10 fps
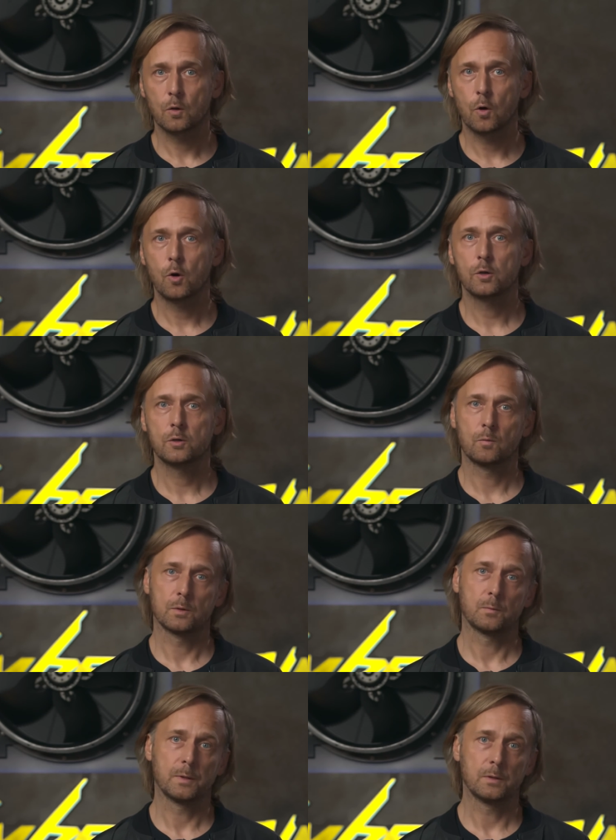core to
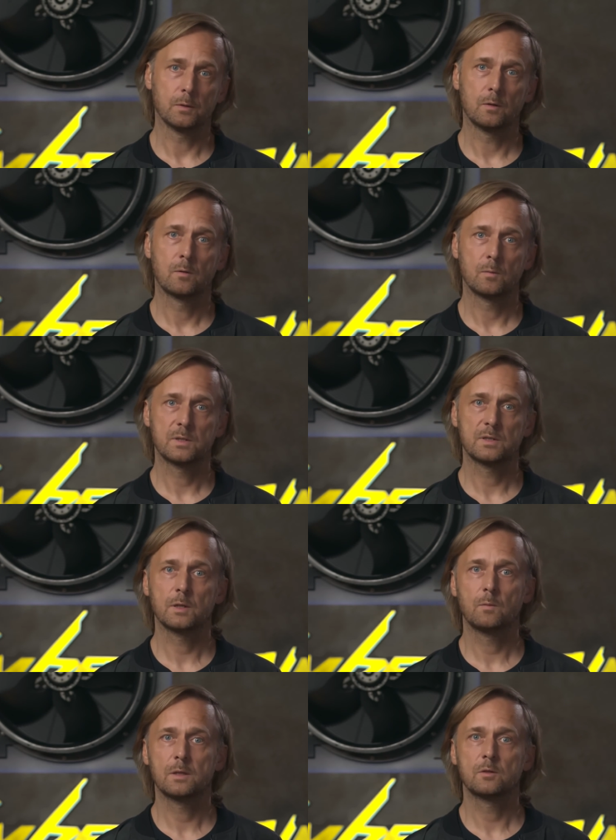what we do. We
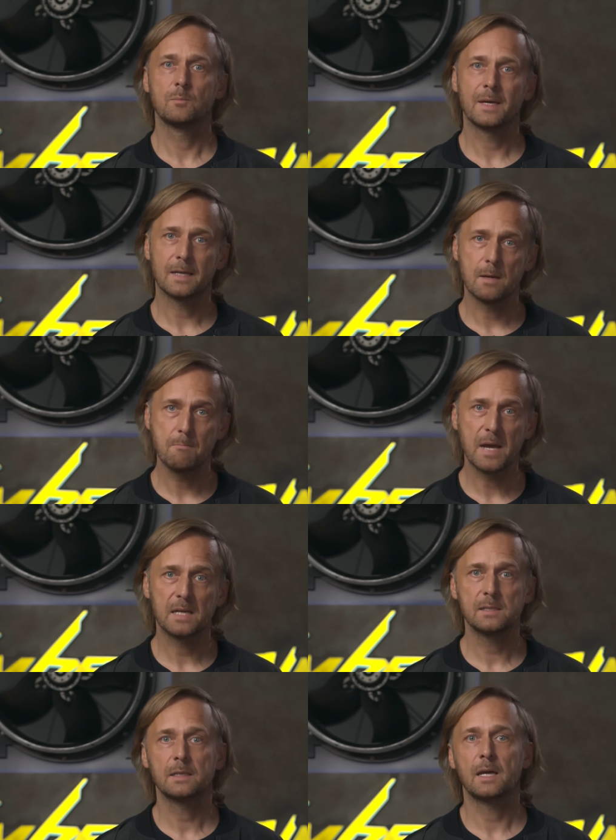still want to make
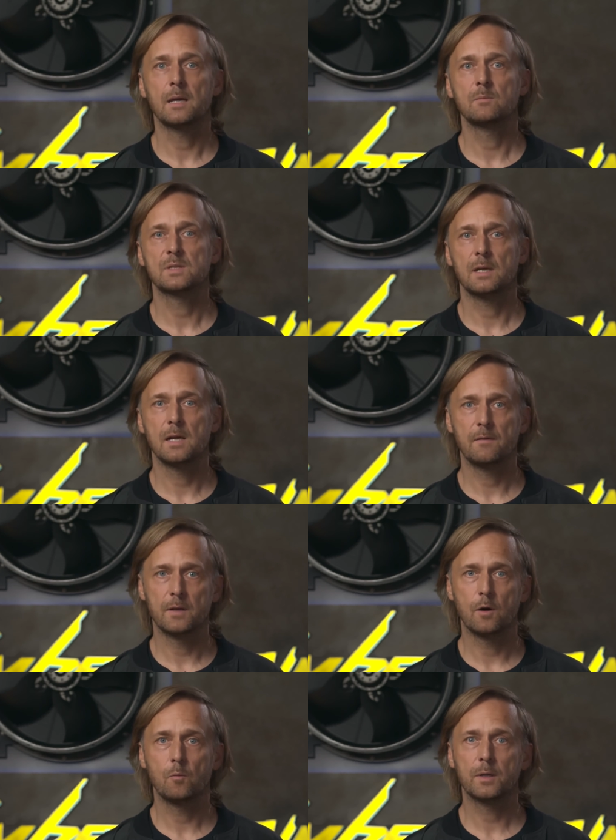amazing games and have
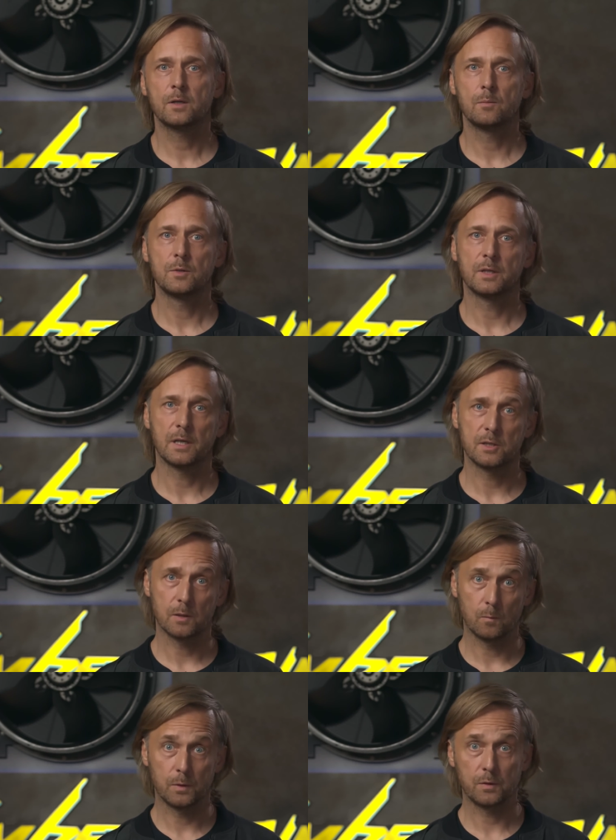an open
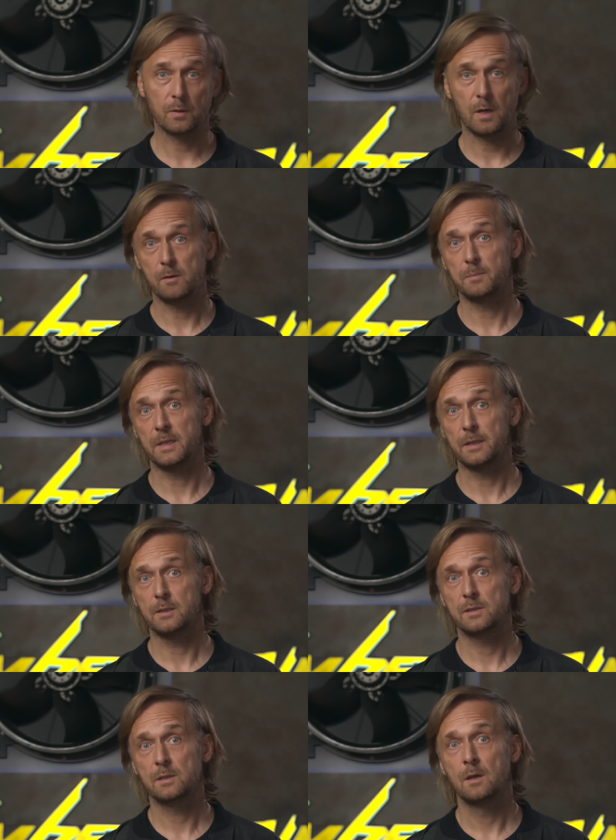communication with you, our
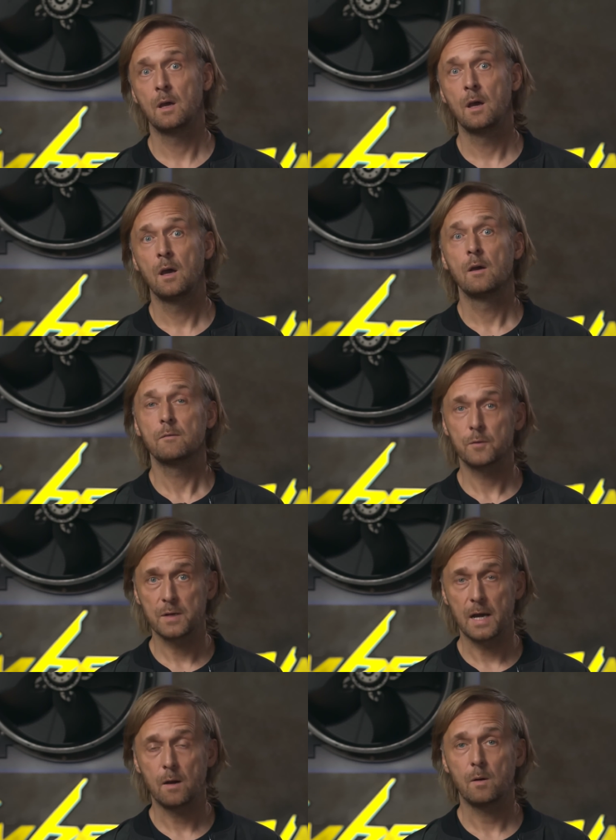players. For
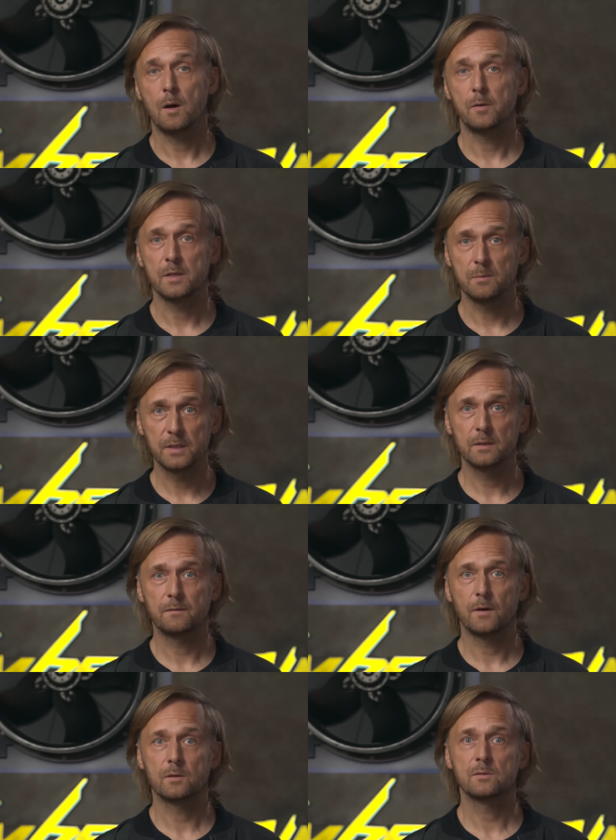now, our immediate
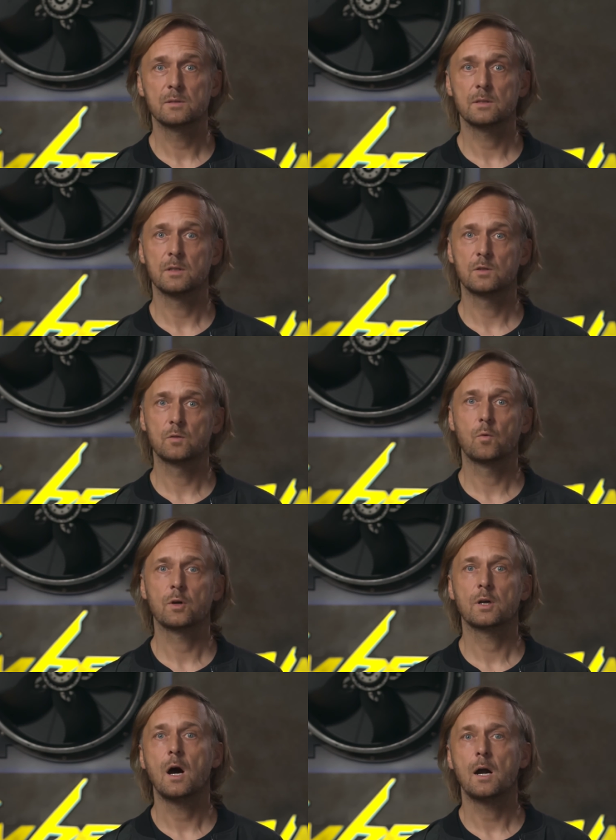focus is to
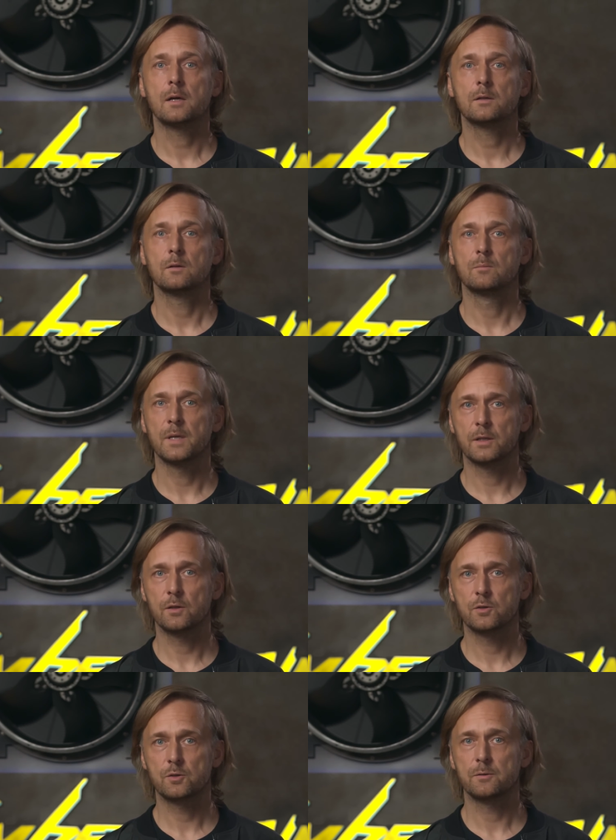work hard on
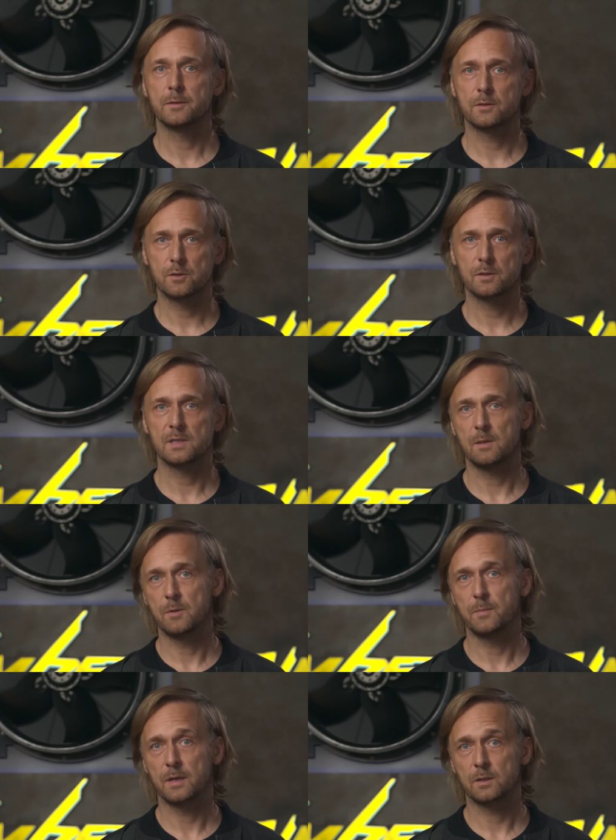making sure you enjoy
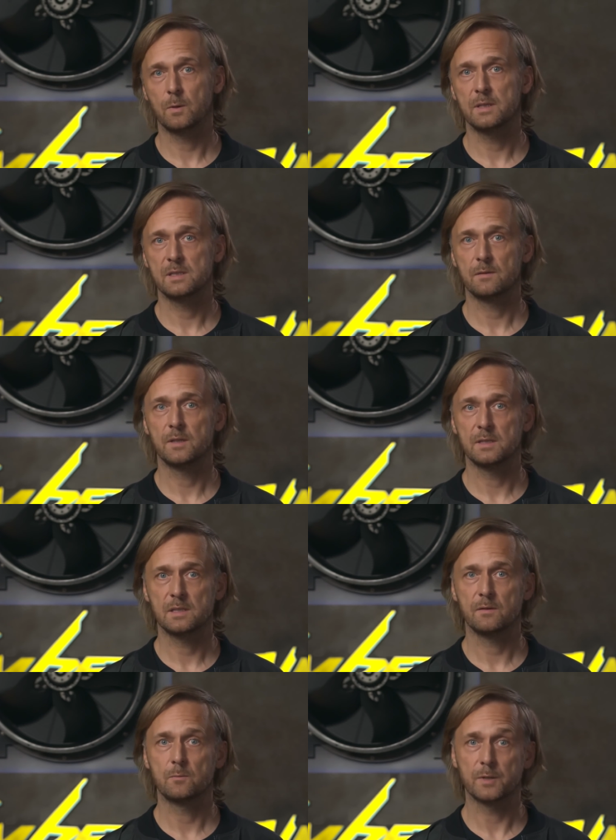Cyberpunk
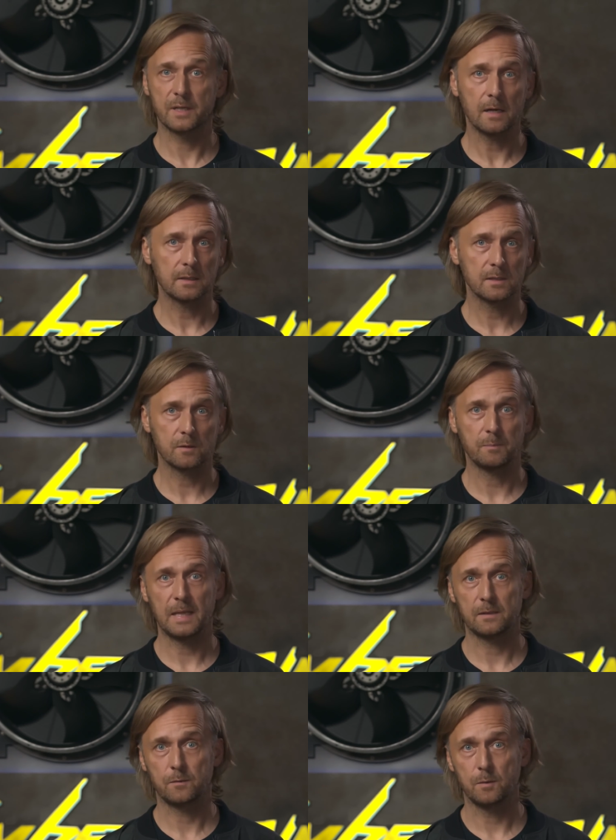2077 regardless of
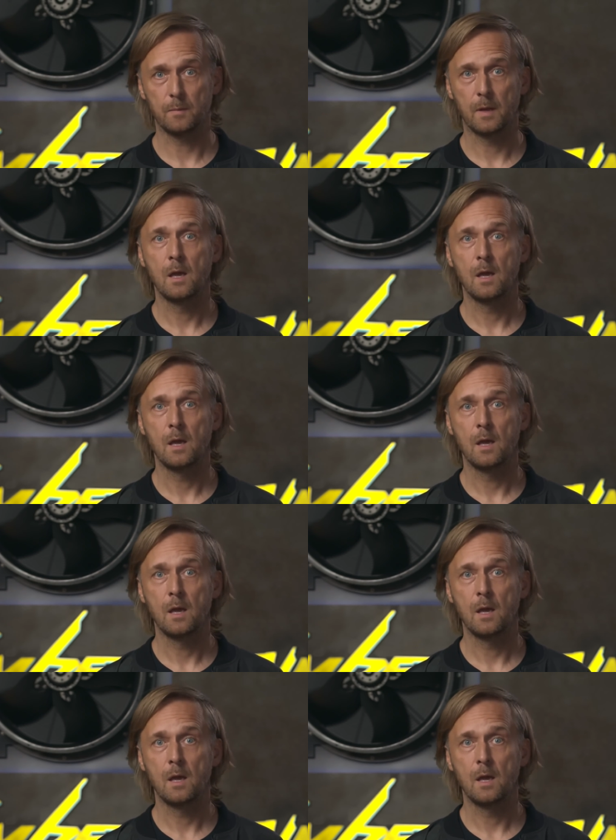platform.